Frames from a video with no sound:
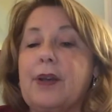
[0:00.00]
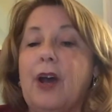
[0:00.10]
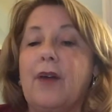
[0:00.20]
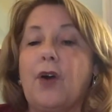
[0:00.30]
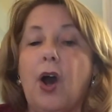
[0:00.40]

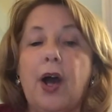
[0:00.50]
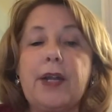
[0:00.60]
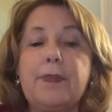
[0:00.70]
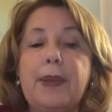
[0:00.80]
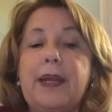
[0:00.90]
of
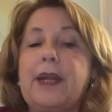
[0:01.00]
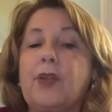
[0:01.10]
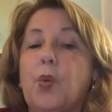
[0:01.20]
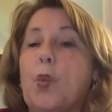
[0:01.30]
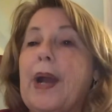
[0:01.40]
automating
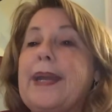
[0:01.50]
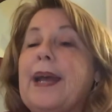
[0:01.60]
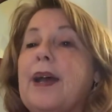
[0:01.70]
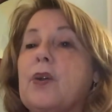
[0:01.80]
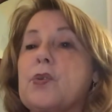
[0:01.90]
the White
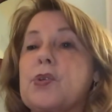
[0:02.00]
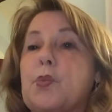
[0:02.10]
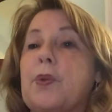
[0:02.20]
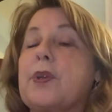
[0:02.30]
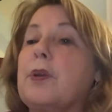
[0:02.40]
House
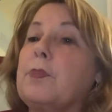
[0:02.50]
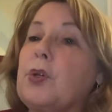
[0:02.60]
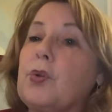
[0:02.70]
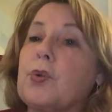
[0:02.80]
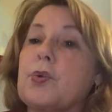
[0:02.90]
with
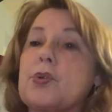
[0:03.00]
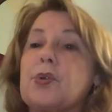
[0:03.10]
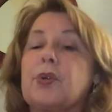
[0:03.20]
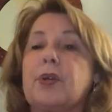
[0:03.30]
computers?